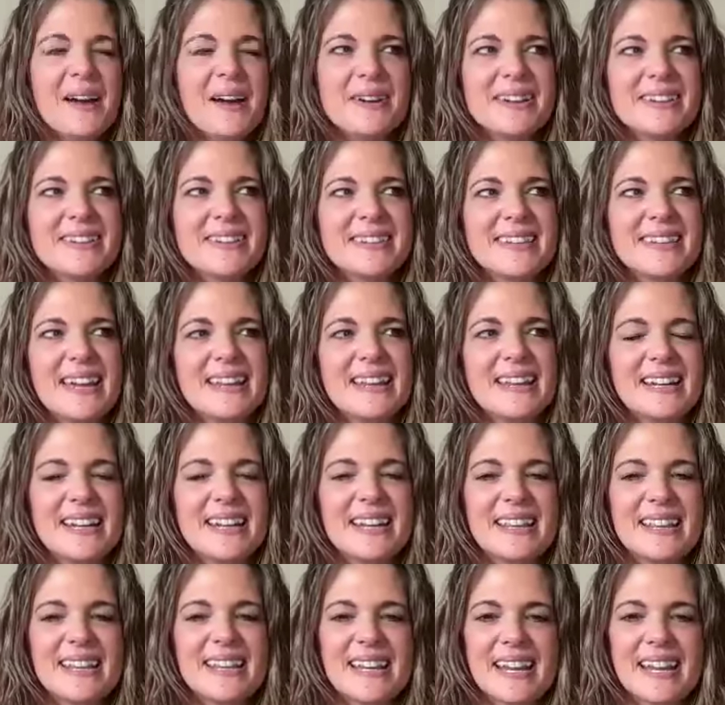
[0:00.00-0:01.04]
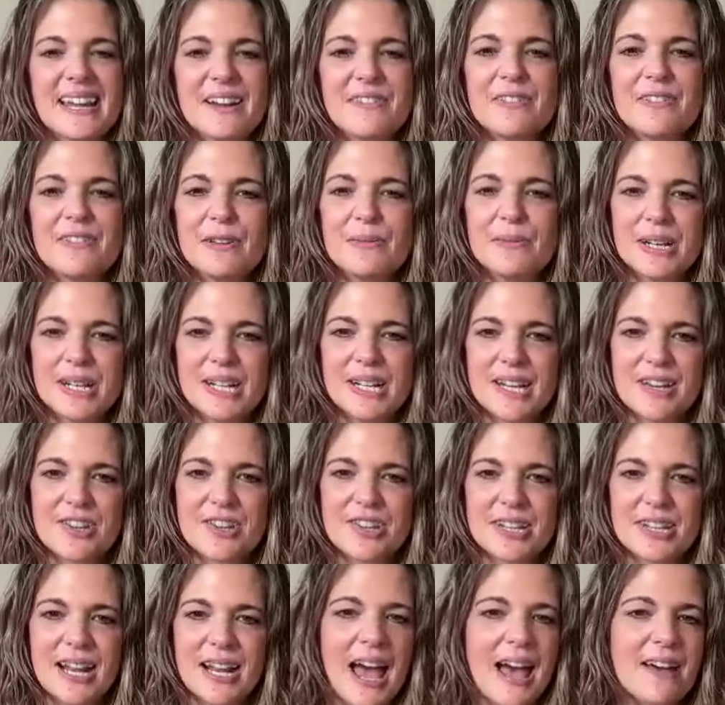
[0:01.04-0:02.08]
always say that I think everybody
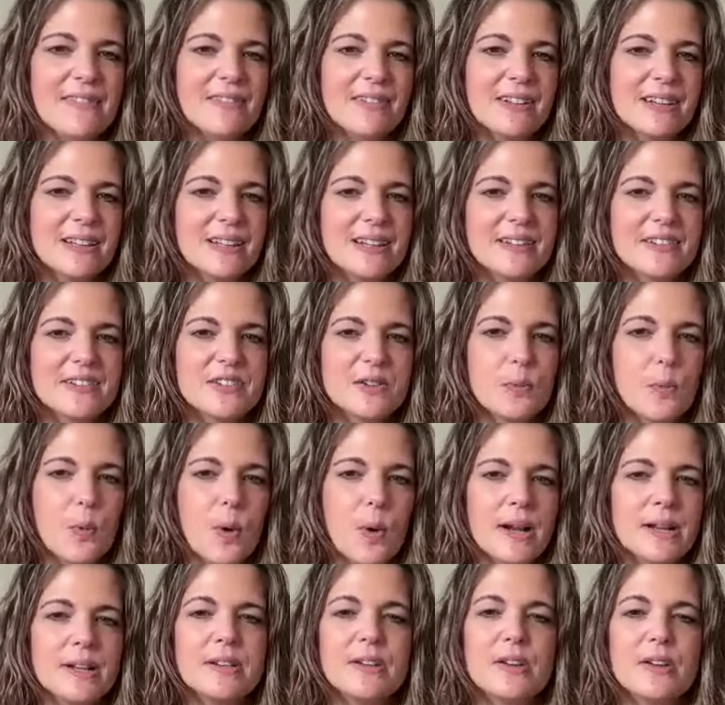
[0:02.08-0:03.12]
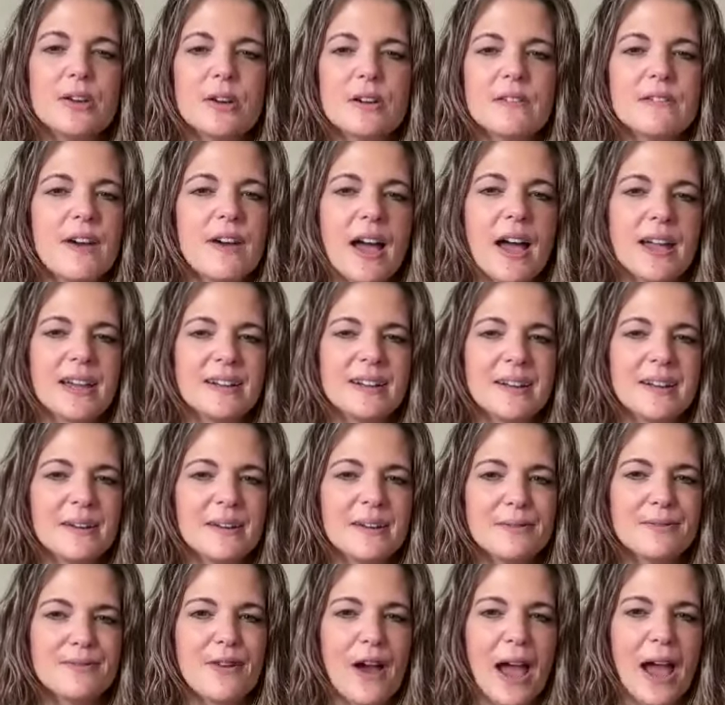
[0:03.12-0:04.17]
should have at least one
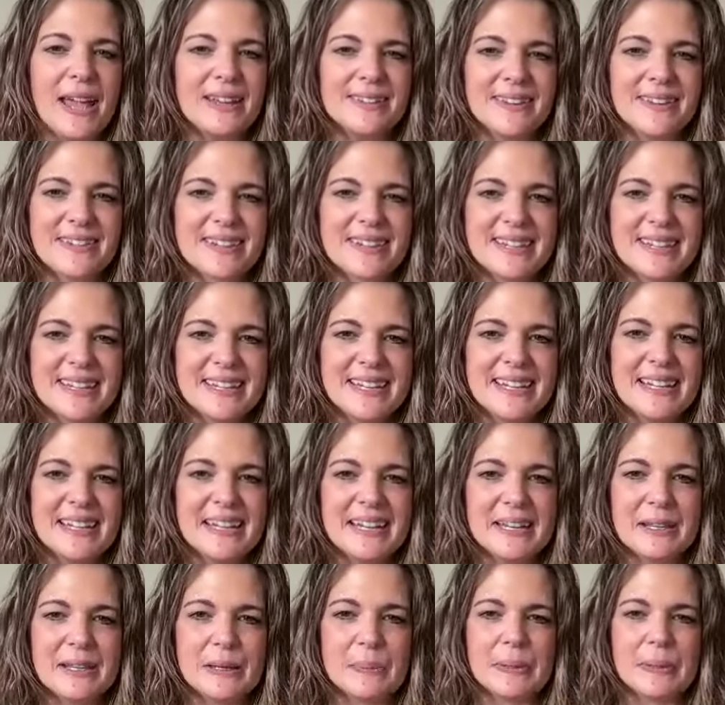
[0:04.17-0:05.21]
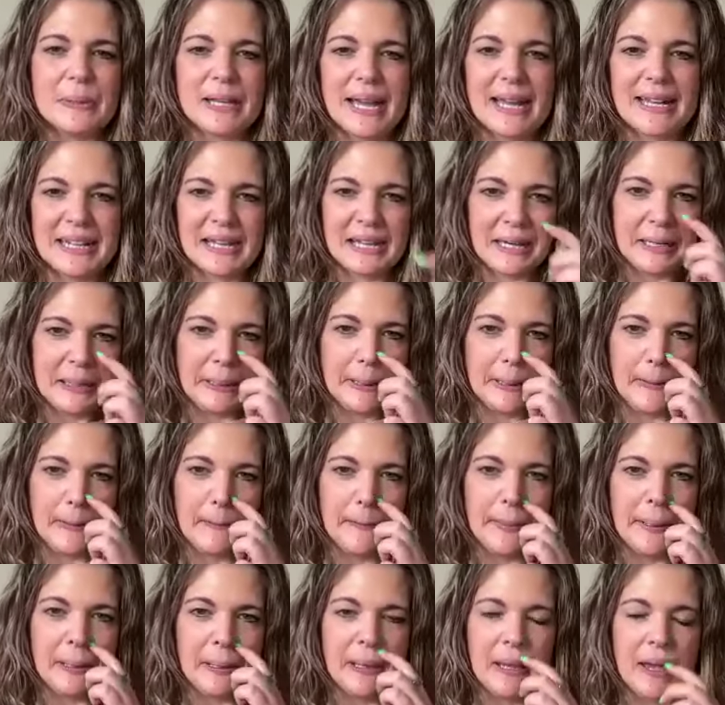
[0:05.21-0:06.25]
nervine friend in the plant
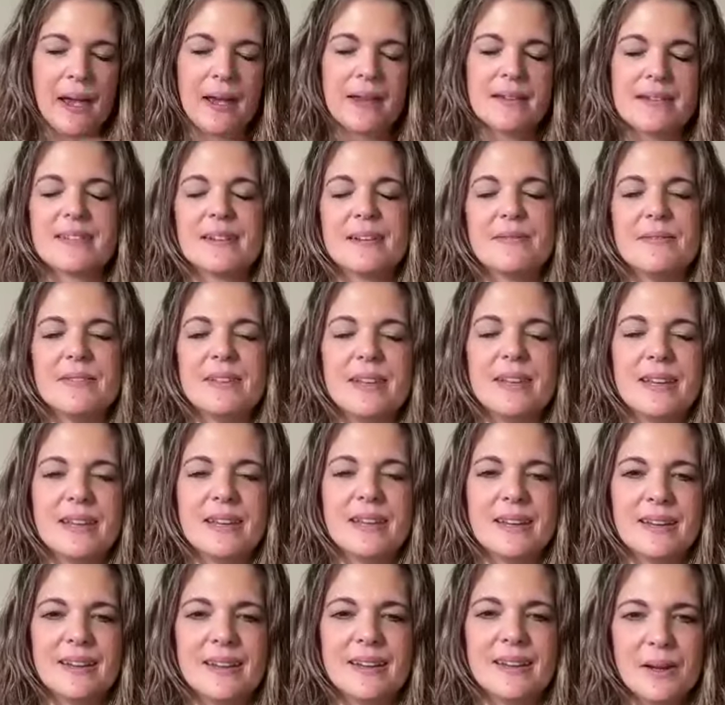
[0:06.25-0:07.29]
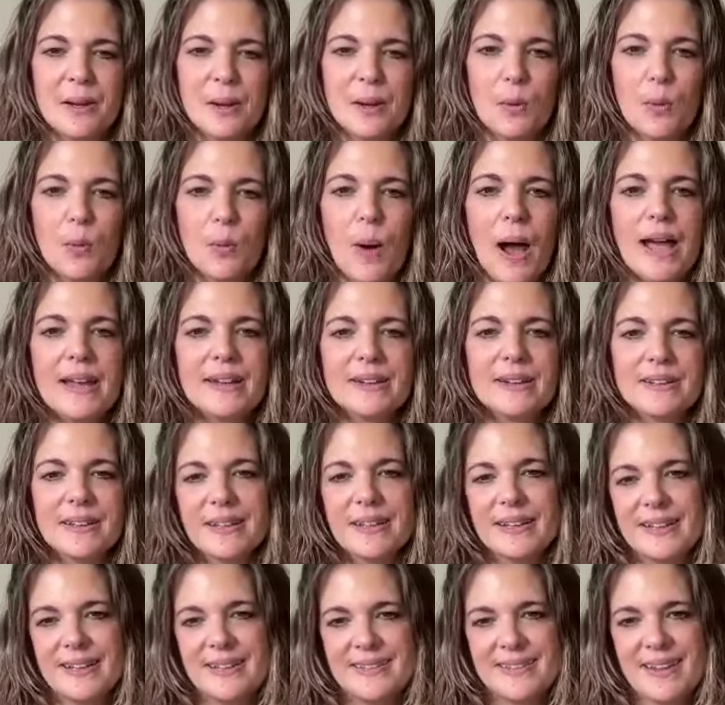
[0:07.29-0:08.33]
kingdom because of the
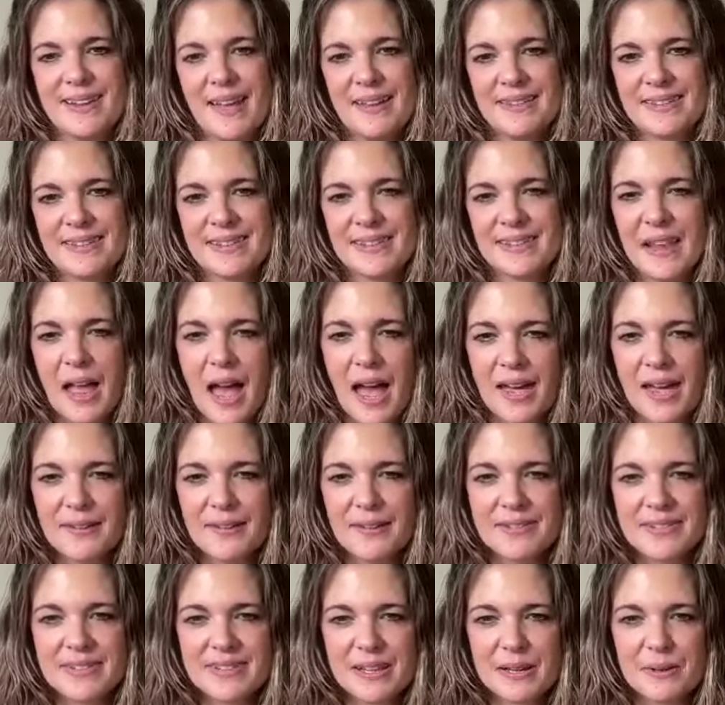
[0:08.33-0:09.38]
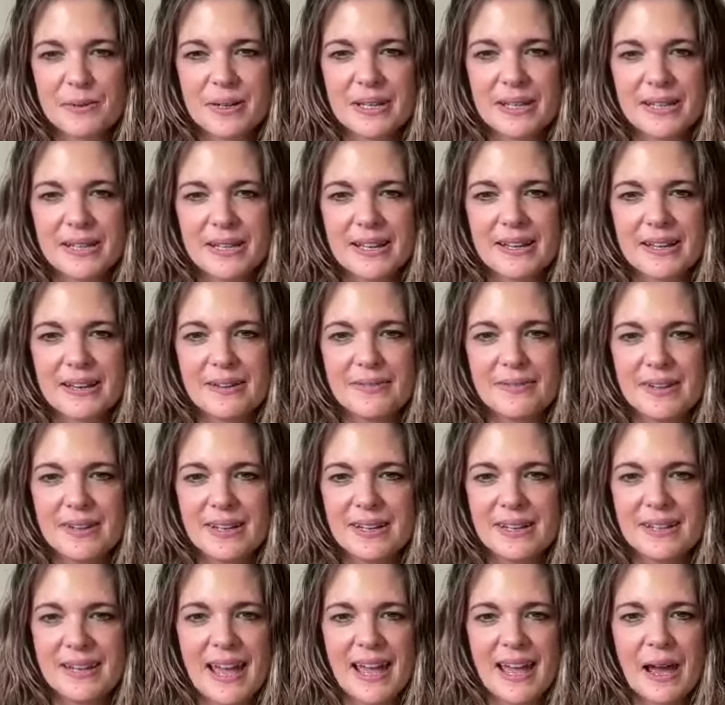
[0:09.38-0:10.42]
wildly intense lives that we live
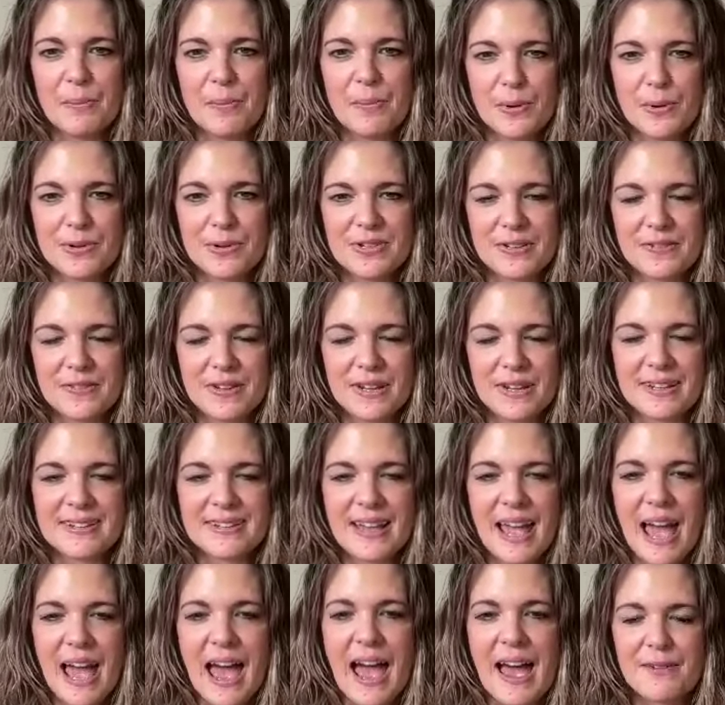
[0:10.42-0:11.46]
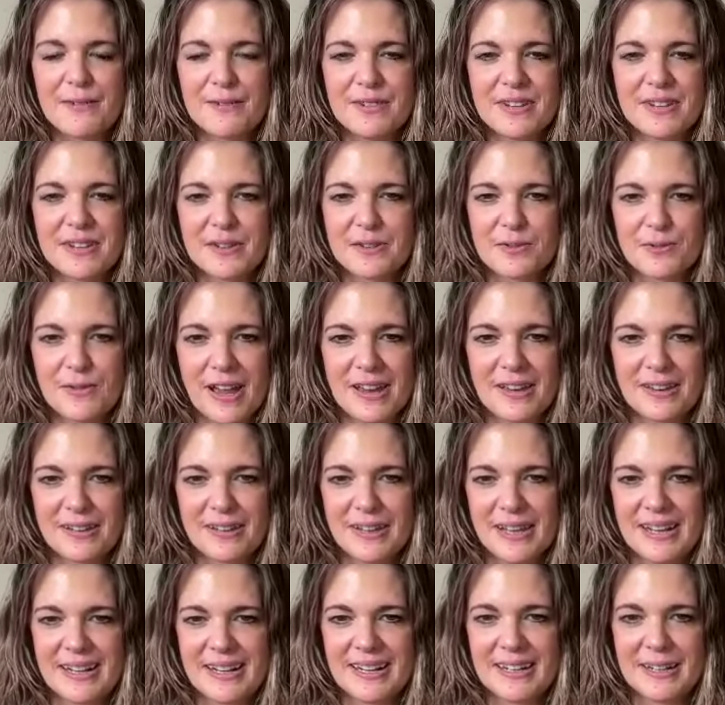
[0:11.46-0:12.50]
and how most of us have
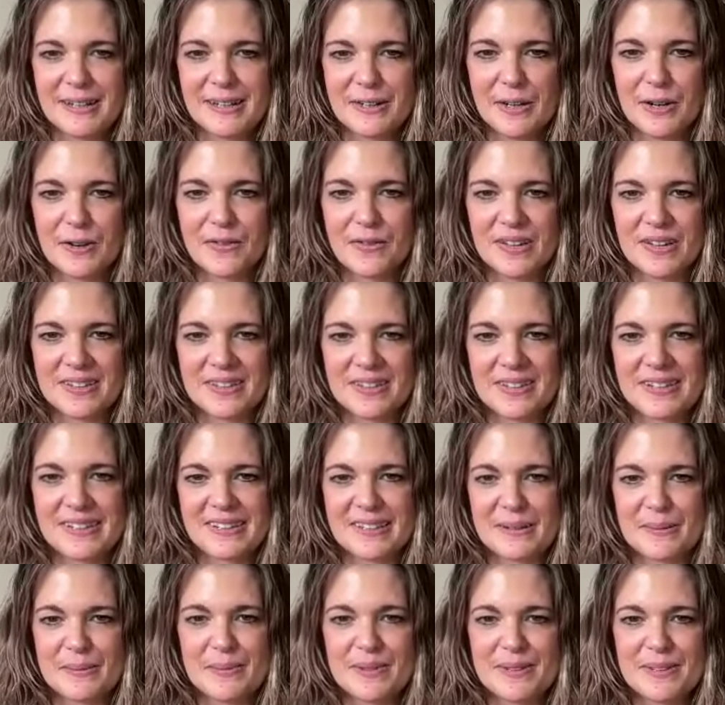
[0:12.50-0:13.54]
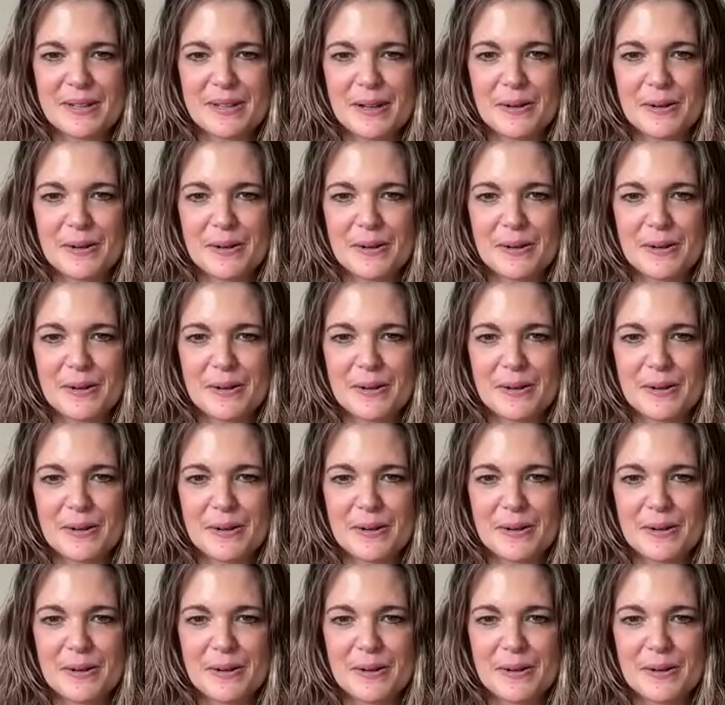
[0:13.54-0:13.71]
dysregulated nervous systems.